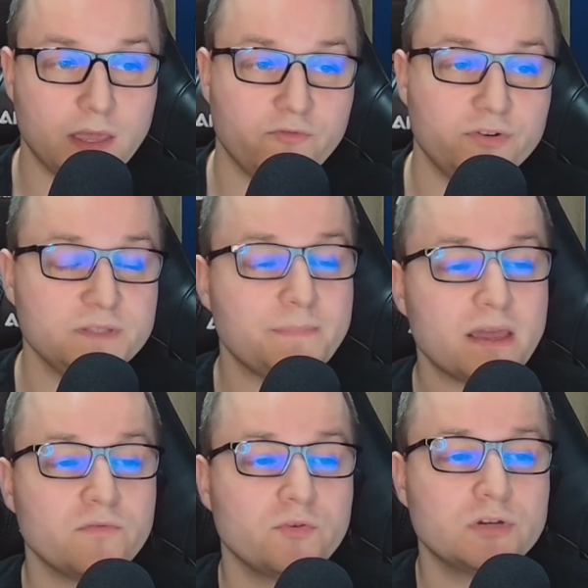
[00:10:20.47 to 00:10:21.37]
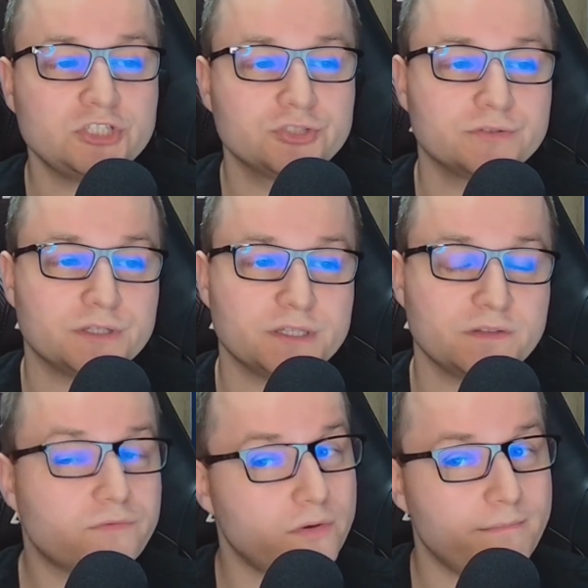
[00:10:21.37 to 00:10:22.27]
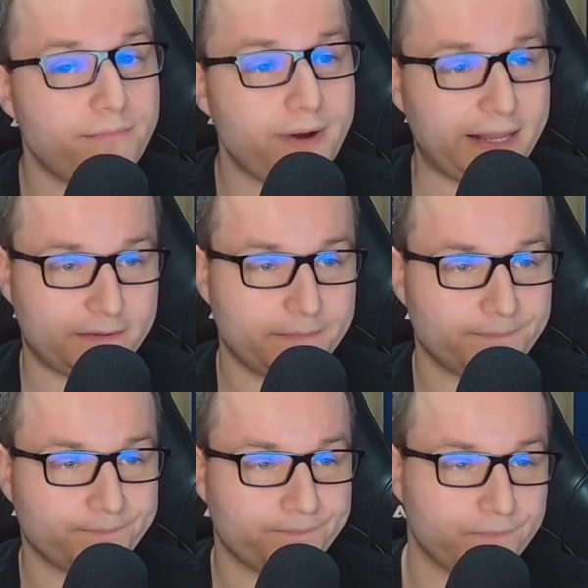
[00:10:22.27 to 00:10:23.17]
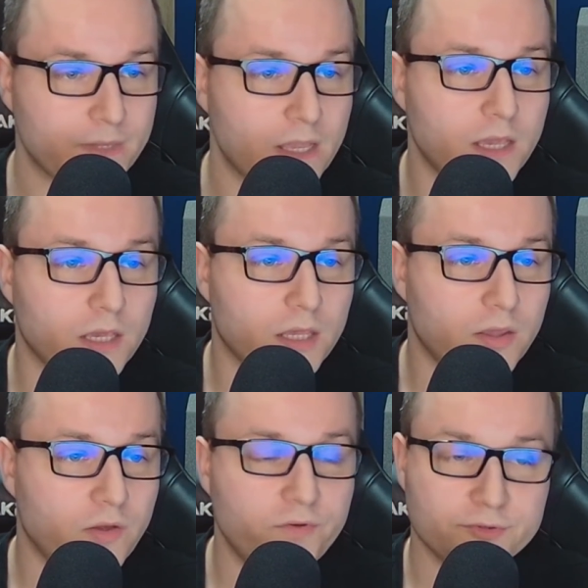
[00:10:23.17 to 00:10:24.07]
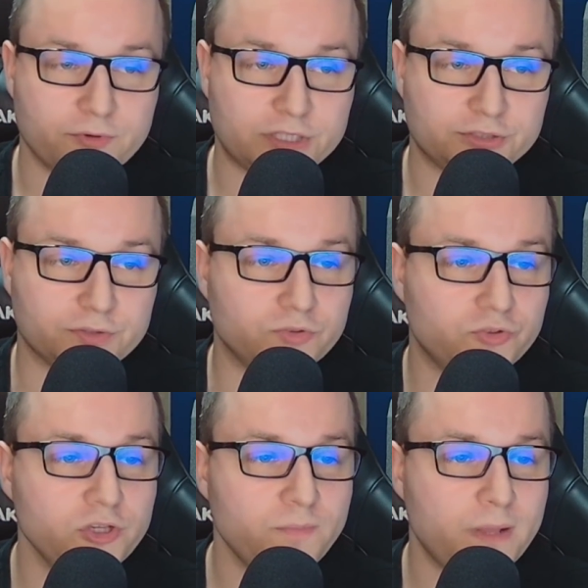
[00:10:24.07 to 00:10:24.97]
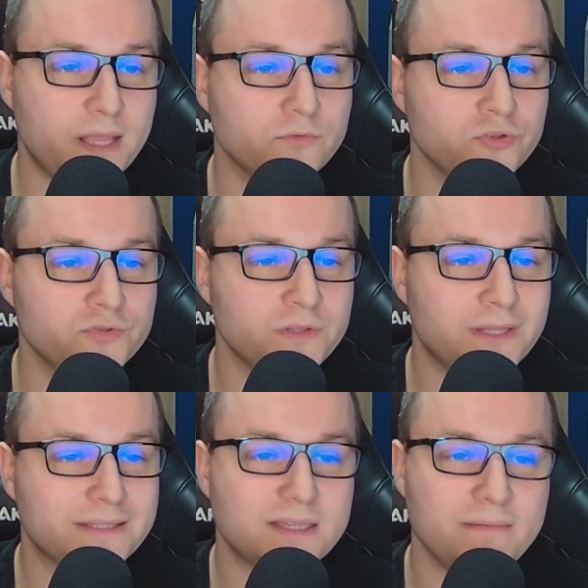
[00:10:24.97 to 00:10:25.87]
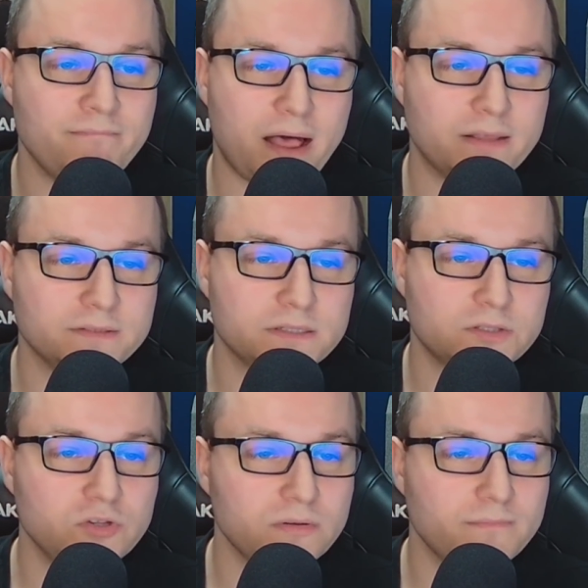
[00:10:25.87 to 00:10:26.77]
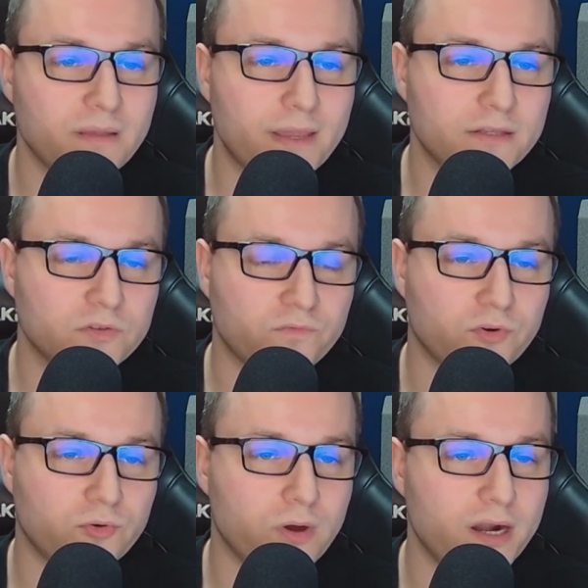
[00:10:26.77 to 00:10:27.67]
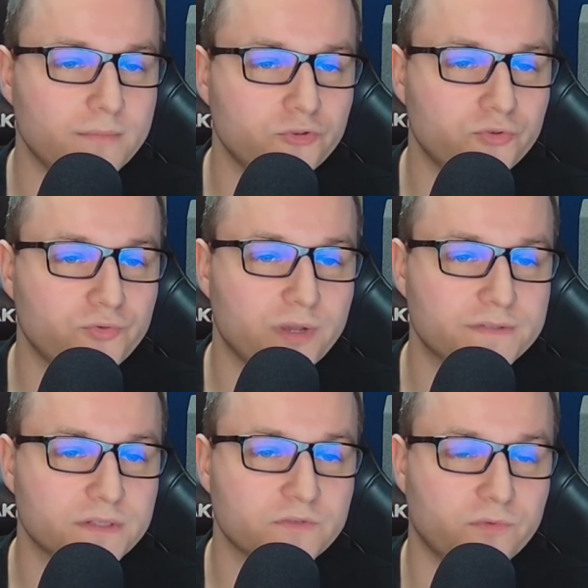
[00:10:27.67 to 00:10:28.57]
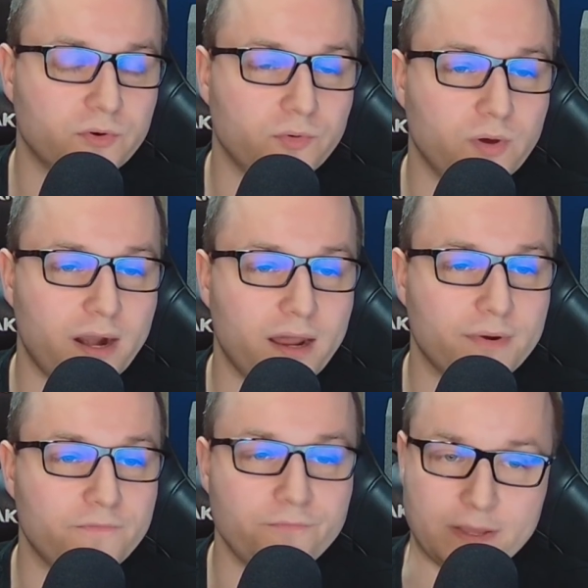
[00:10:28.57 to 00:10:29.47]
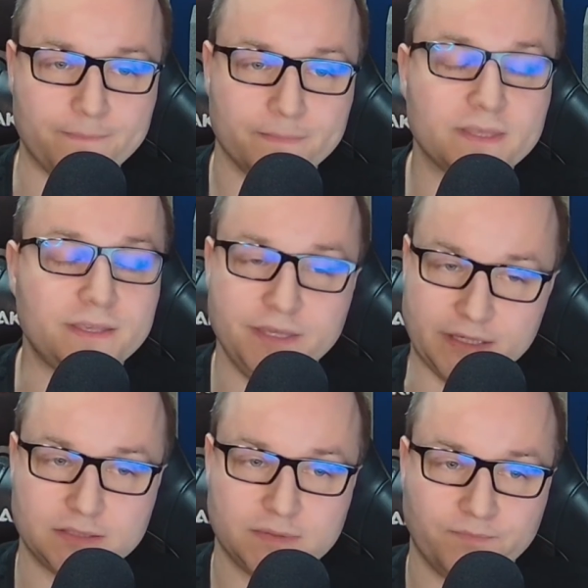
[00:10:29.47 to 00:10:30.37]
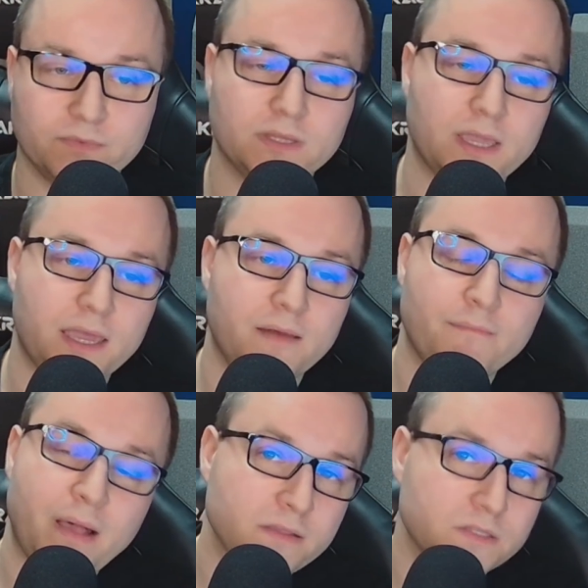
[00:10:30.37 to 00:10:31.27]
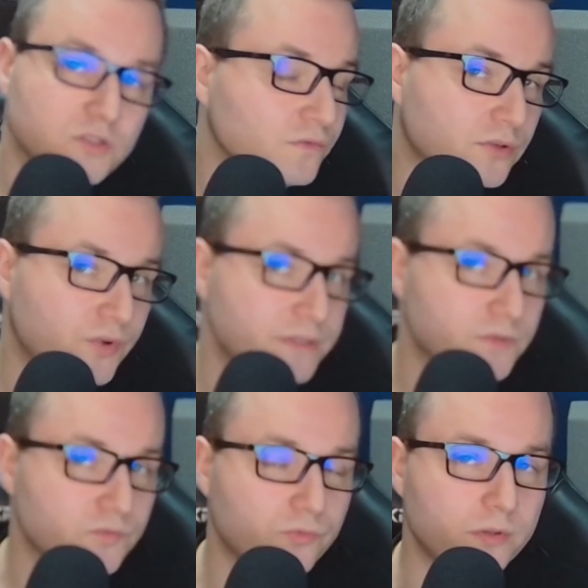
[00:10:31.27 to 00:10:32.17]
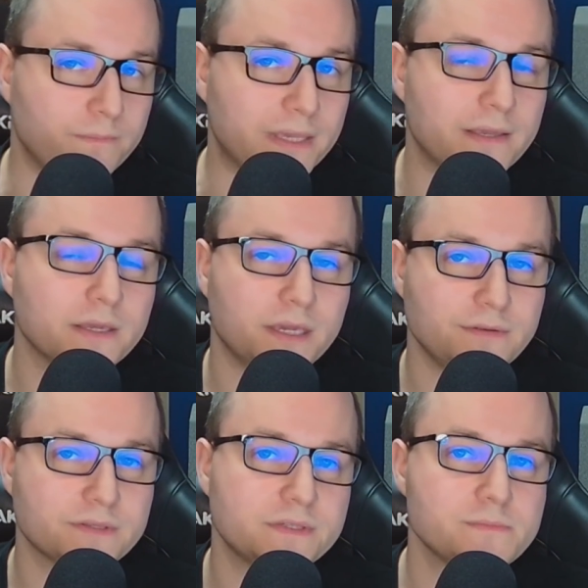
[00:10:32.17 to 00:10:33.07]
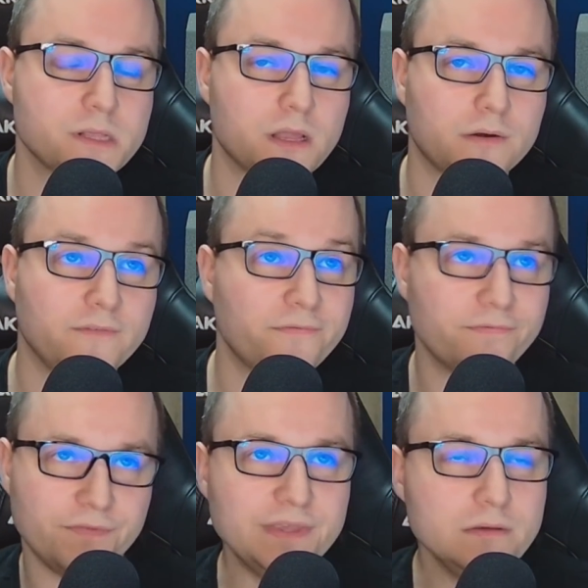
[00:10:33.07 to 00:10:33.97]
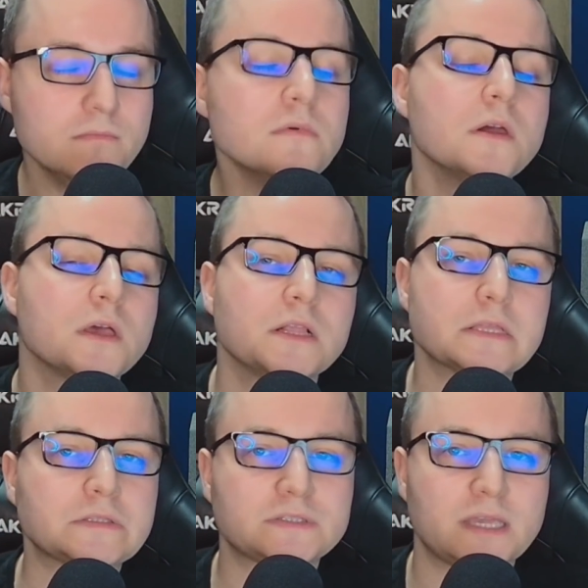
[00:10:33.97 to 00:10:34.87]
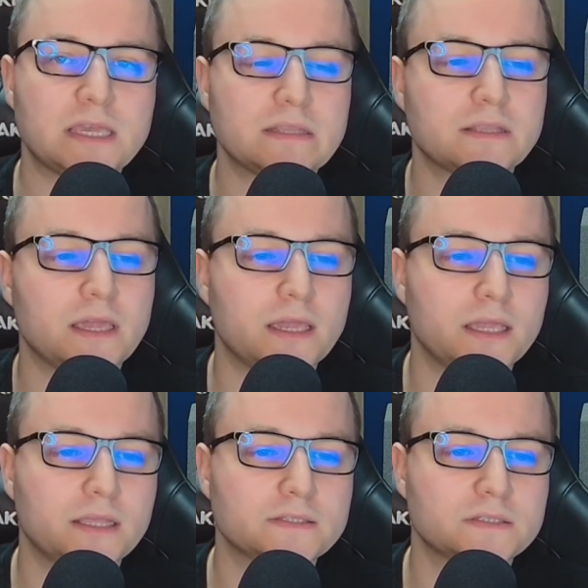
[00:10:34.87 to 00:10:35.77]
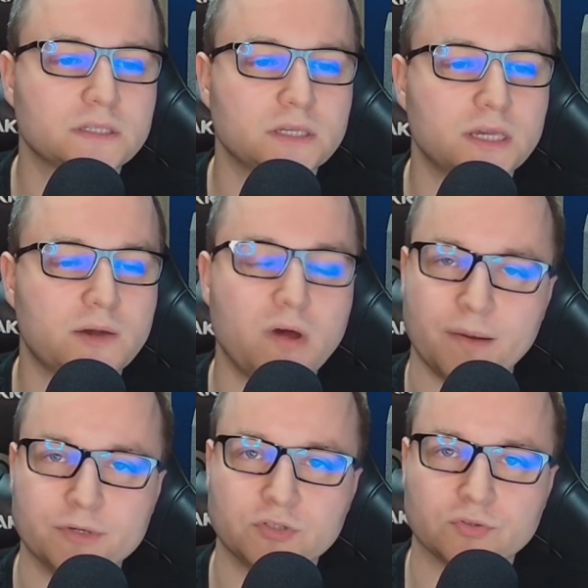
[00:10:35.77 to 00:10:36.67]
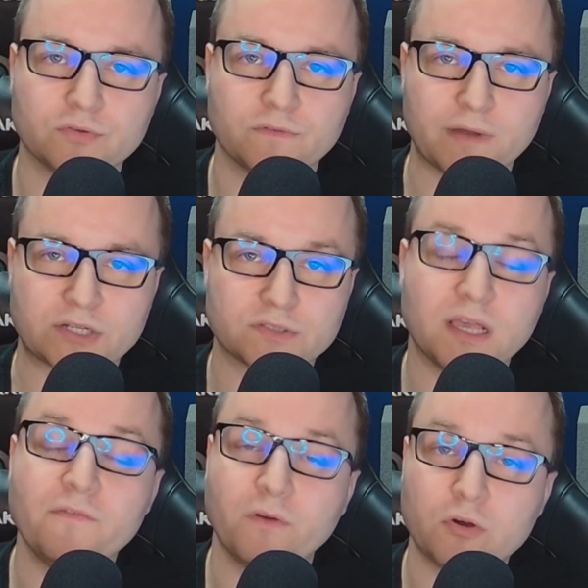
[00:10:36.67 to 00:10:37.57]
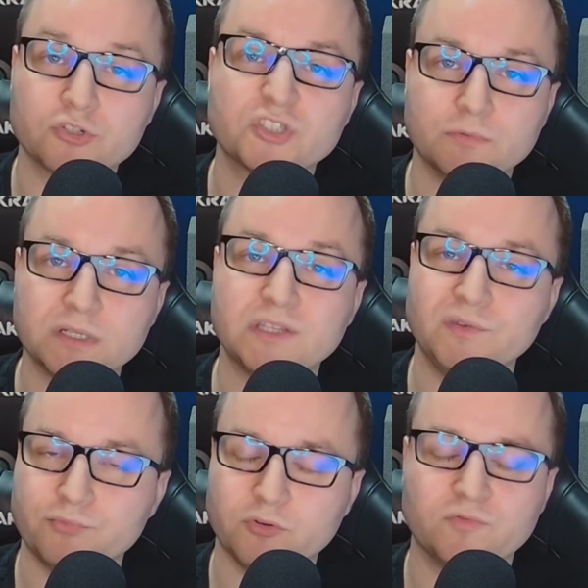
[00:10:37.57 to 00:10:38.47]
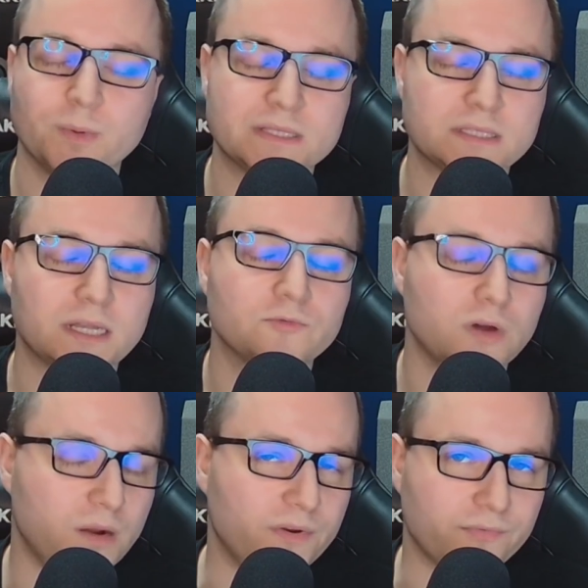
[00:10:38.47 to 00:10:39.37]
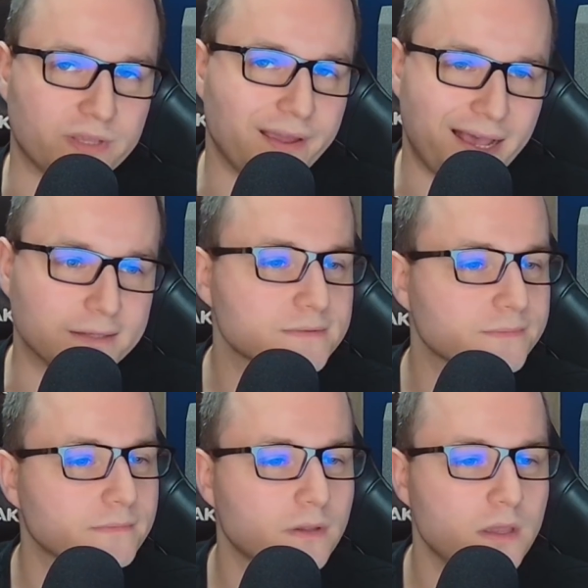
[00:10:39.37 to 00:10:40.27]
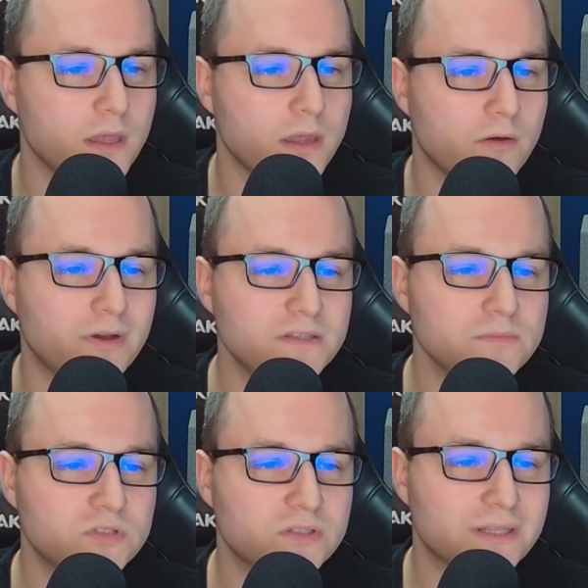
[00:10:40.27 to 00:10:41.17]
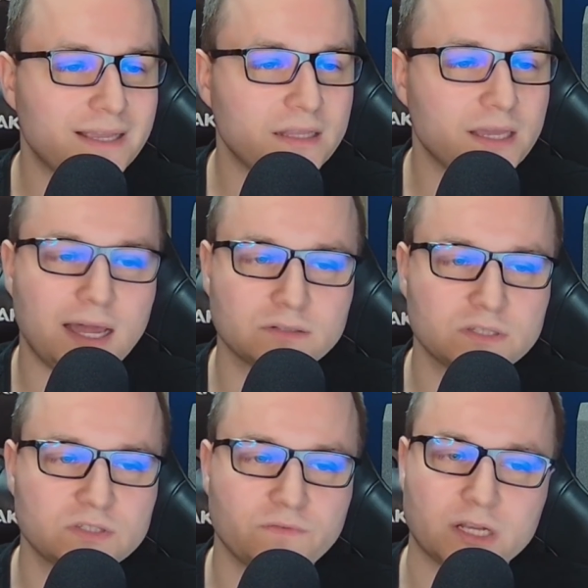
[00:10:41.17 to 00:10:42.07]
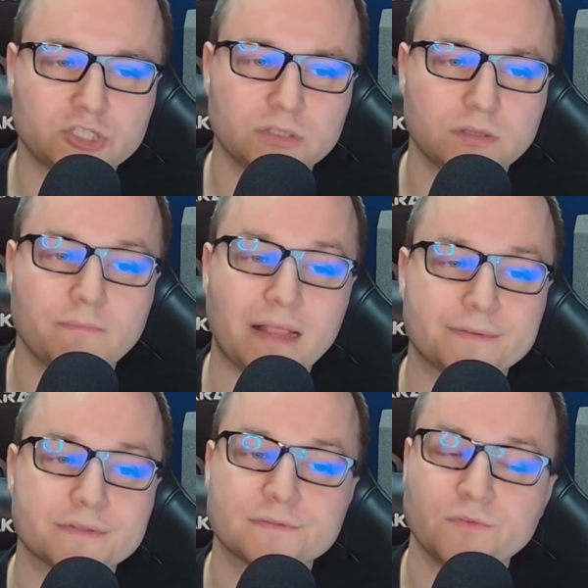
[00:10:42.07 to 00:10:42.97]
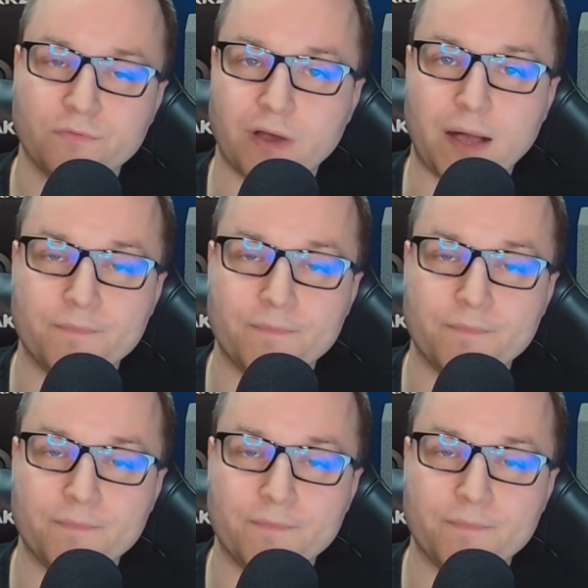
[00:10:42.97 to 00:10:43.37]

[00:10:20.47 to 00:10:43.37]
First pack of questions is from Brett. First question: do you plan on using the same balances you implemented for Warhammer 2 races for Warhammer 3? Yes, the balances of the races will be in a similar theme, let's say it, as Warhammer 2 faction, of course with improvements that Warhammer 3 adds. What seems like the hardest faction to balance so far?